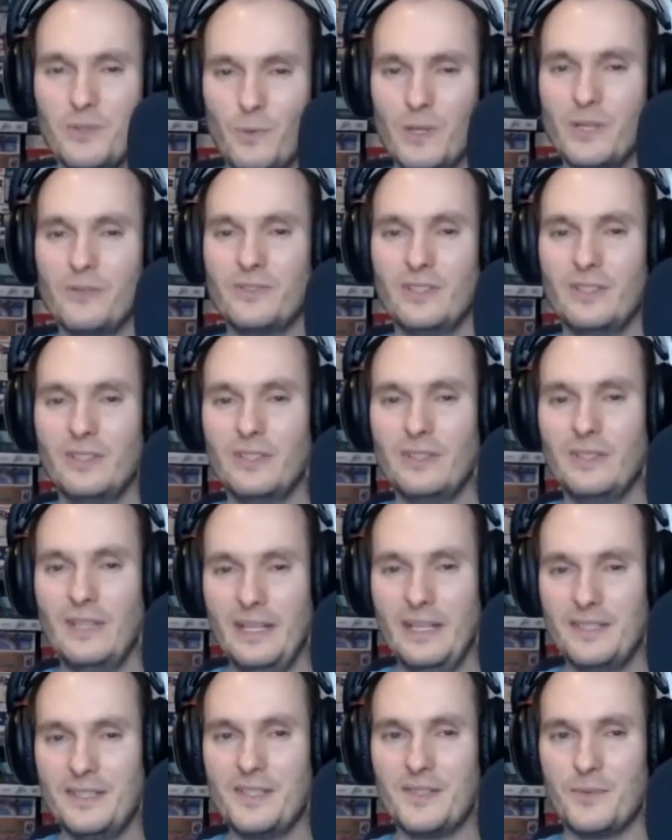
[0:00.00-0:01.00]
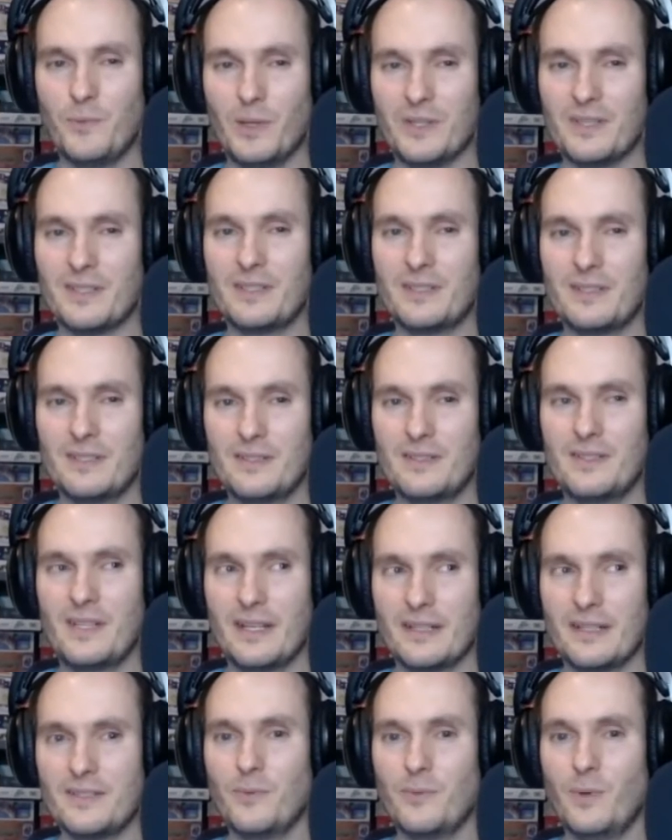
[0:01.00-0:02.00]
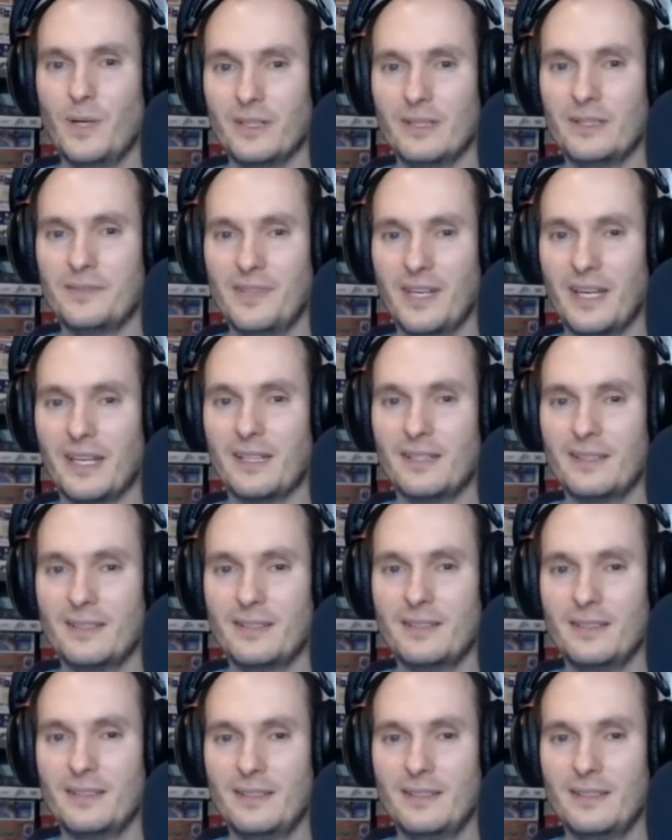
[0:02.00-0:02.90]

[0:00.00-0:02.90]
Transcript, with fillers: was one of the latest ones there as well, I think.